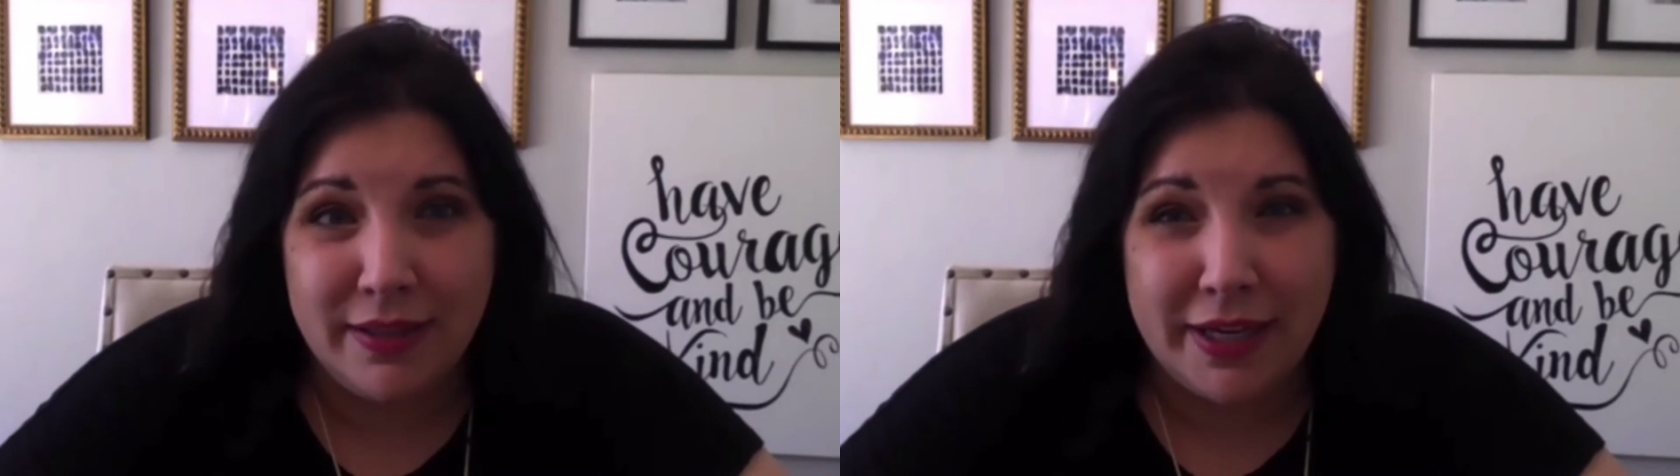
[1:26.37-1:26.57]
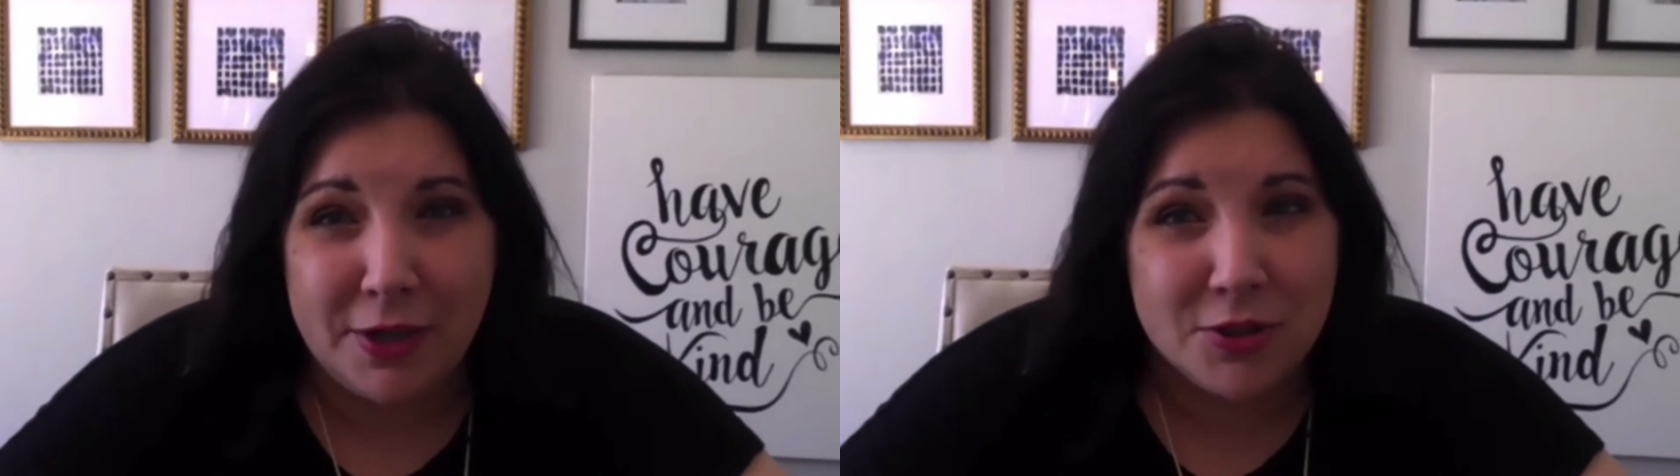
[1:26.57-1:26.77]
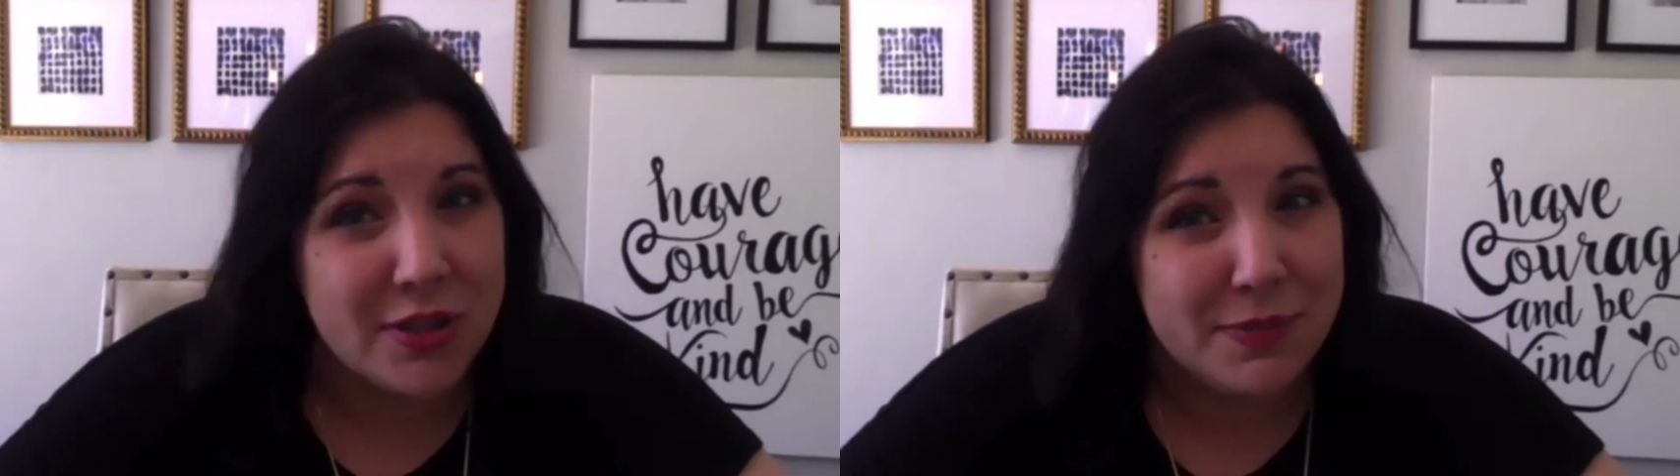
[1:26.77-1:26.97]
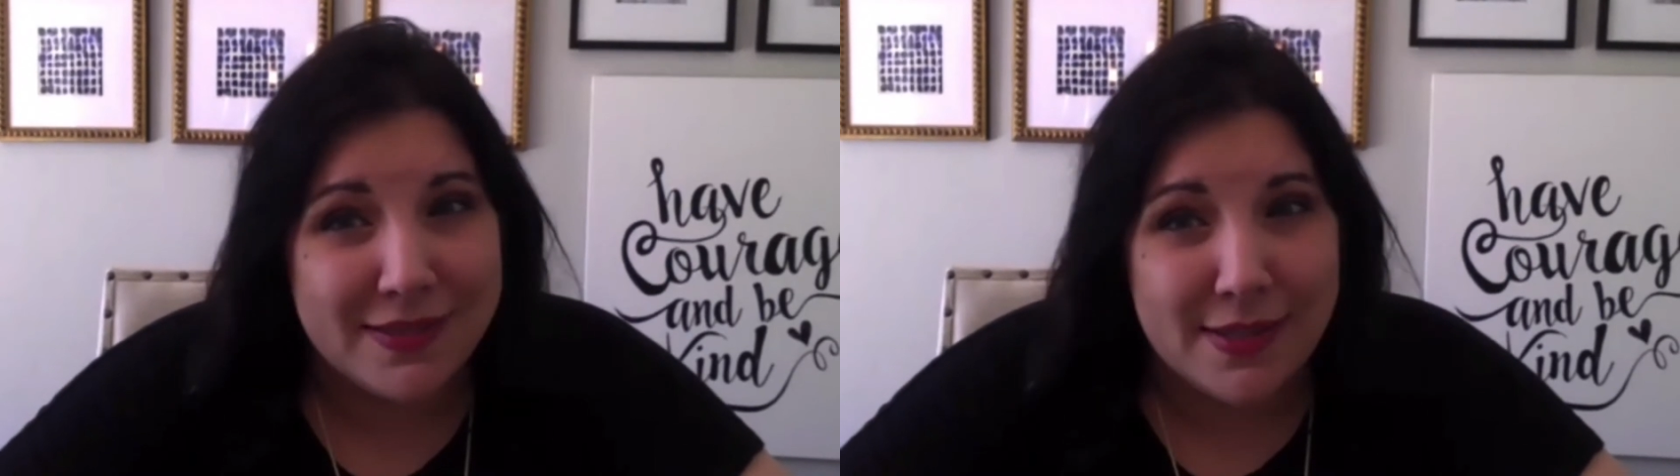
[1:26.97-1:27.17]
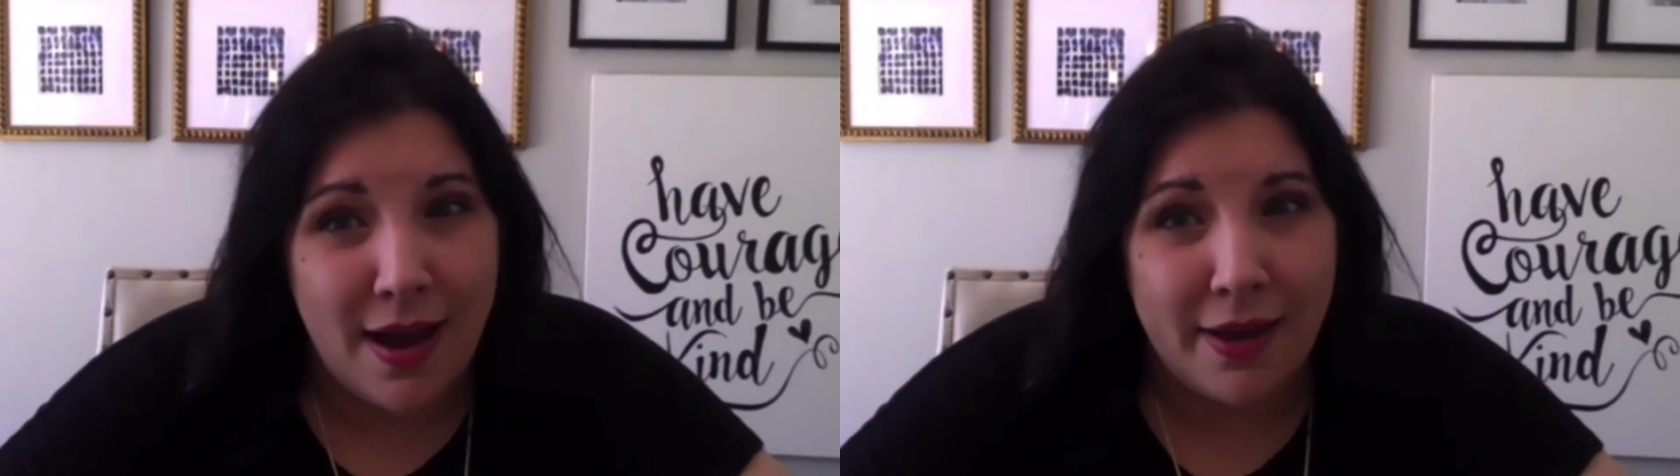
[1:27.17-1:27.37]
leadership
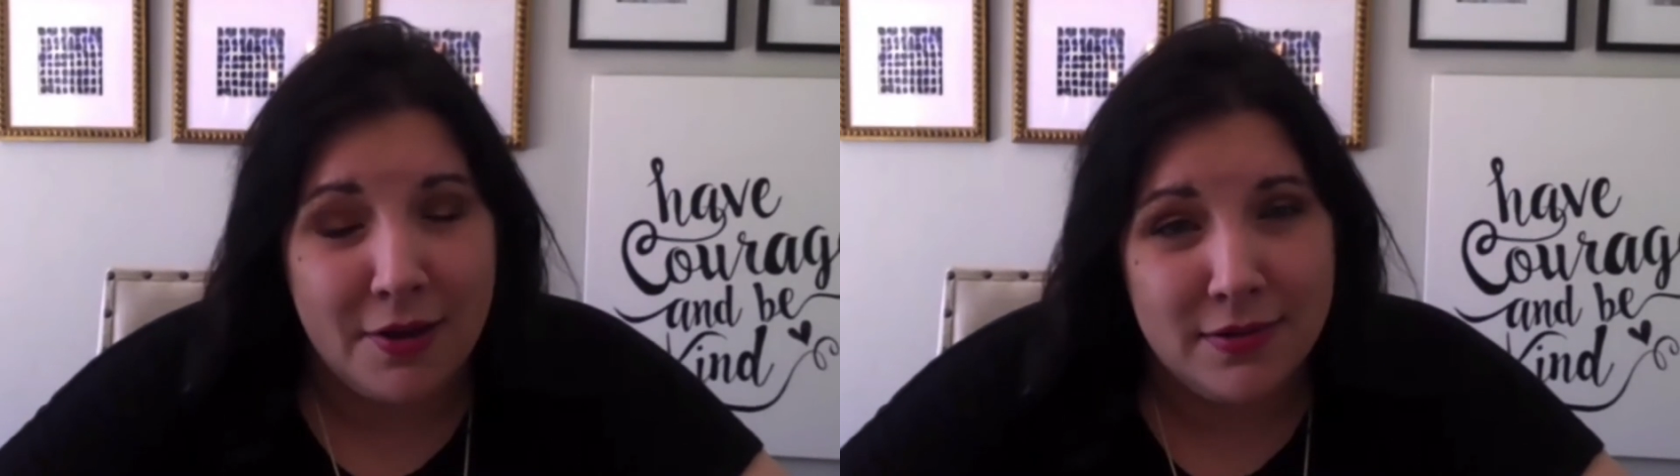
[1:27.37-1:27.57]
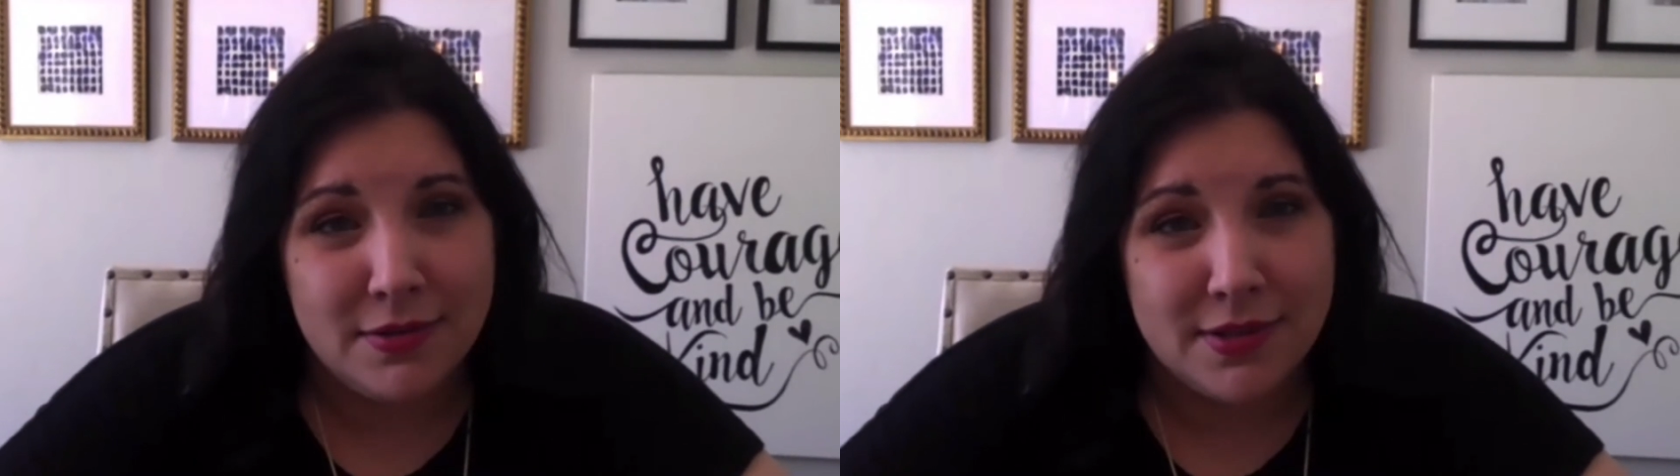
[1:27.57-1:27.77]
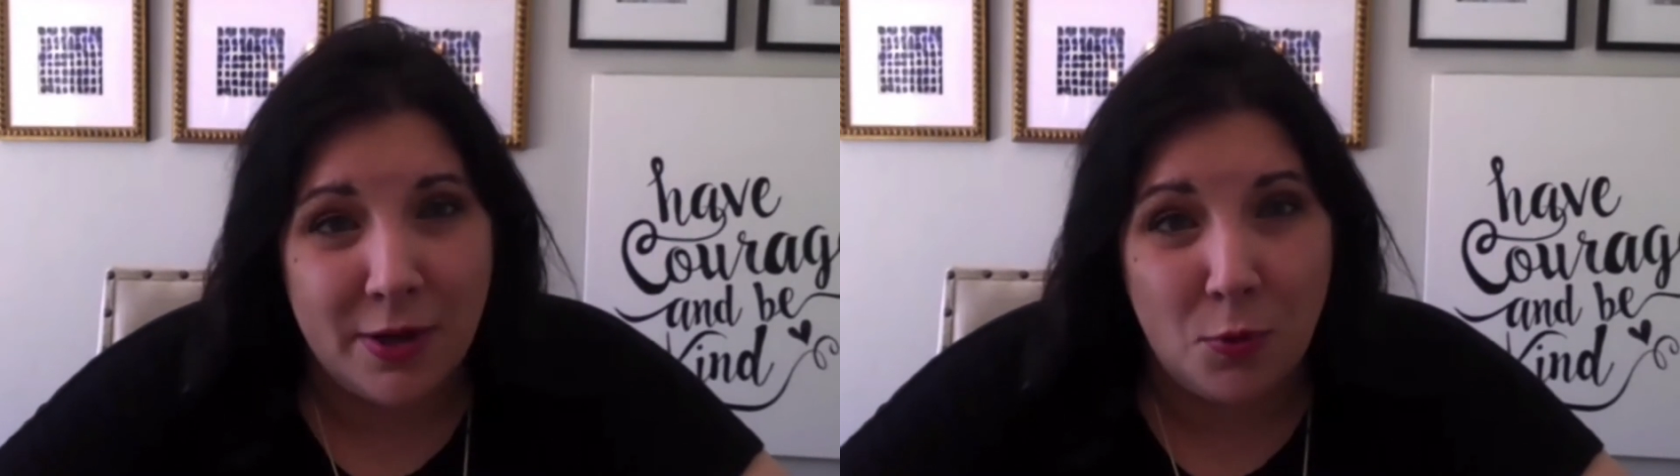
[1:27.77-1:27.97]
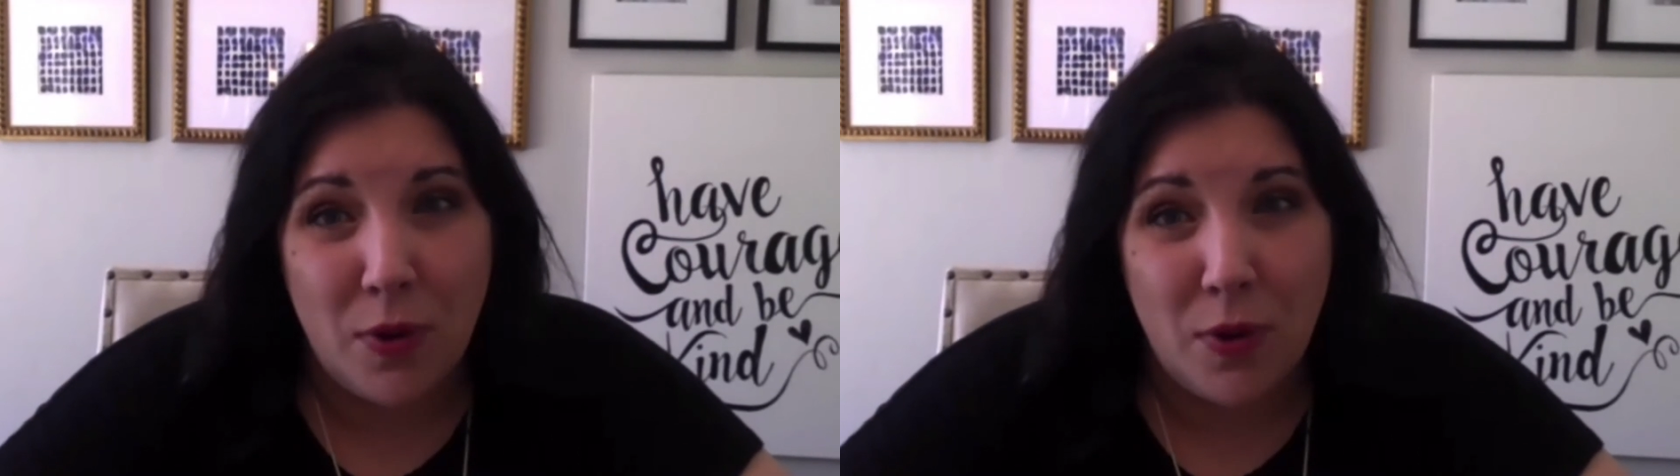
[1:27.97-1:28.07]
styles and